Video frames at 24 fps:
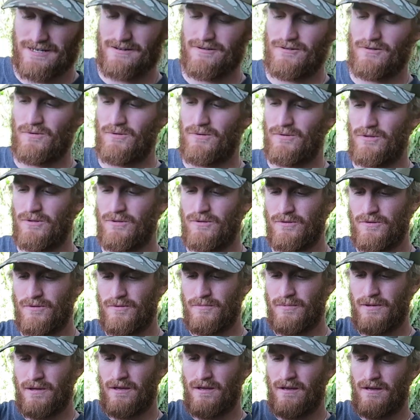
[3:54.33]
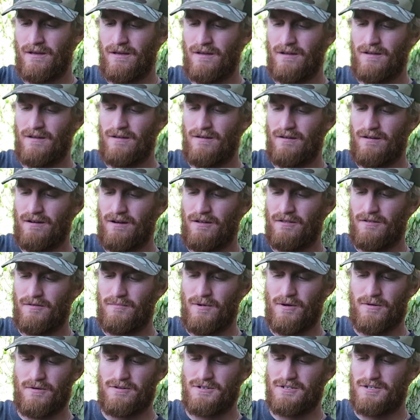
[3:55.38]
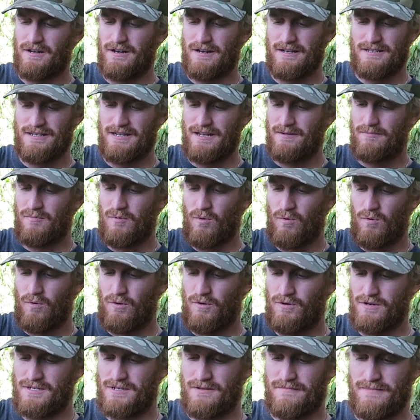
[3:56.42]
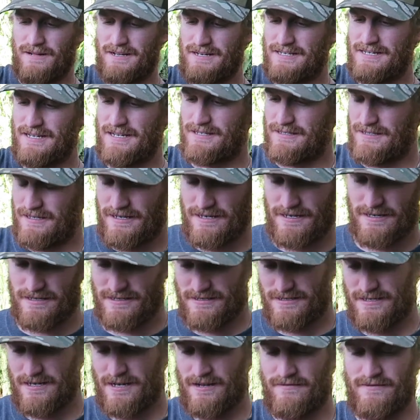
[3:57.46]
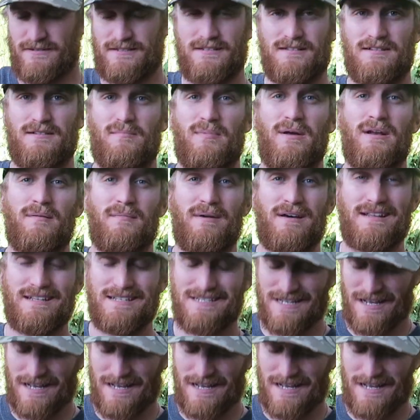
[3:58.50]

gear oil lube other motors are going to take more, some might take less, obviously depending by the